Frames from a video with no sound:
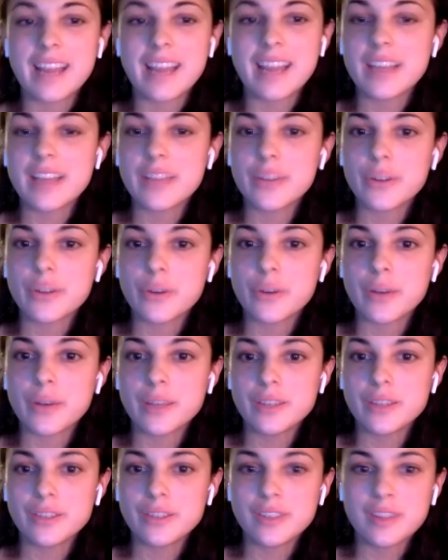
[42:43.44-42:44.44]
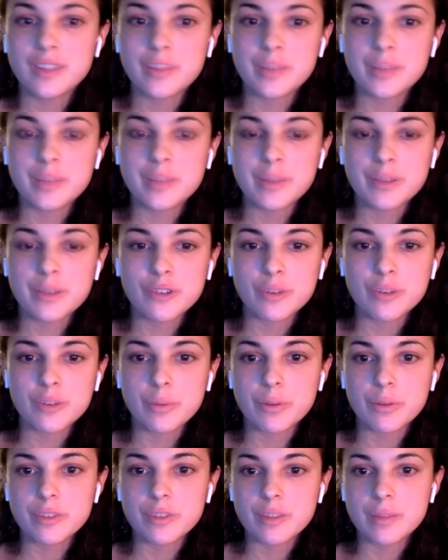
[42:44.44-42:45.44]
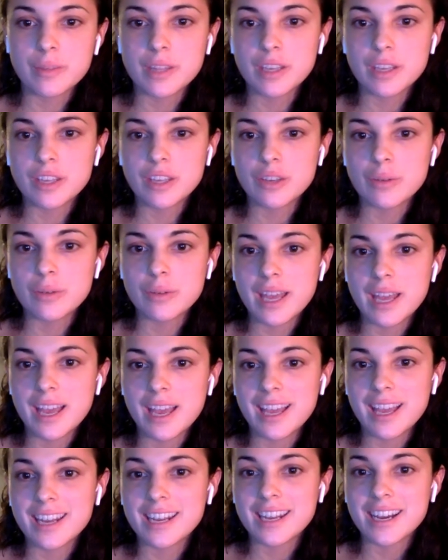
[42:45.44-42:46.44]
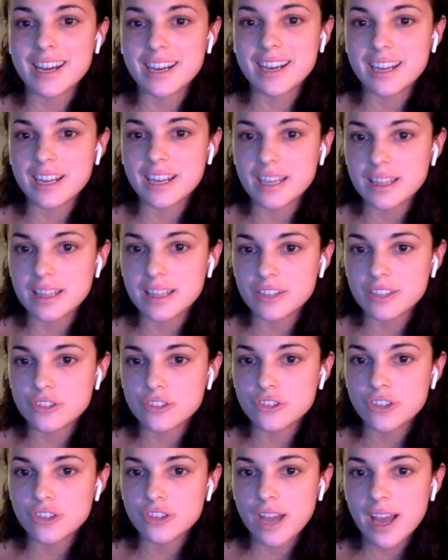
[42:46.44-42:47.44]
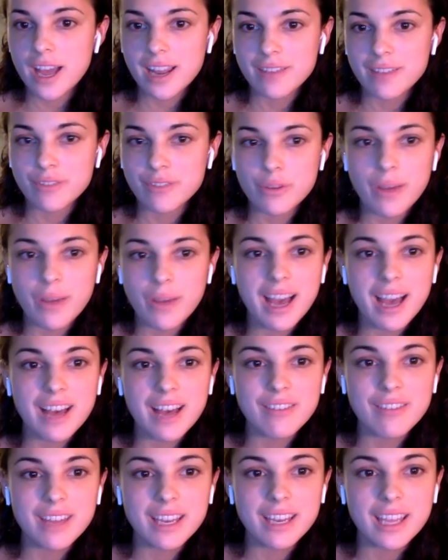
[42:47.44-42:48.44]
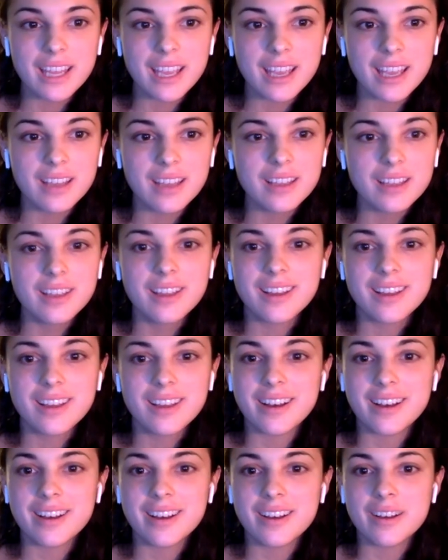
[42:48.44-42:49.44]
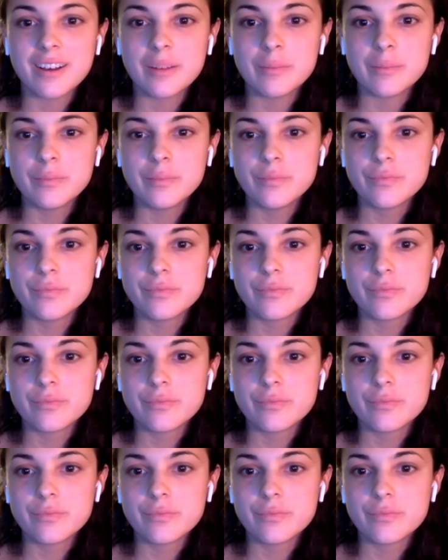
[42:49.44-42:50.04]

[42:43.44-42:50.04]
any other questions? Please make sure to post them in the Q&A and not in the chat if you have any. And